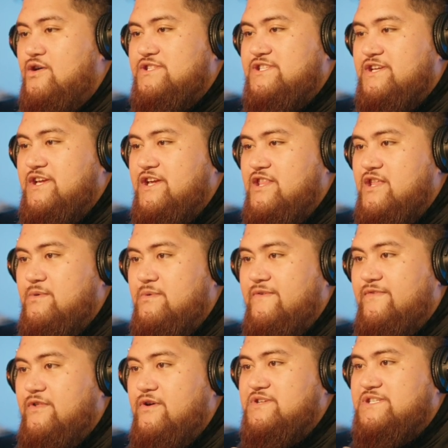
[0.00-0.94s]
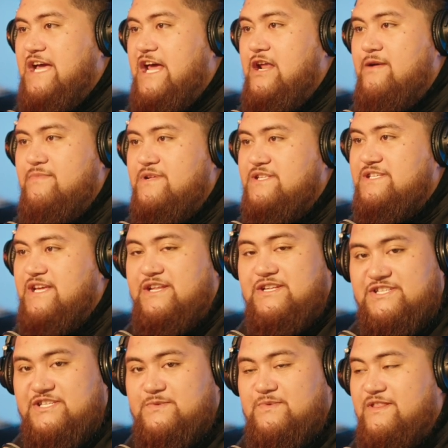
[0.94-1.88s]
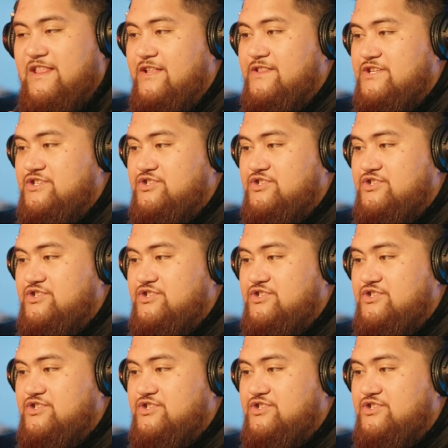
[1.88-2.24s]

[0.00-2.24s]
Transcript: together with those elements, and this is without the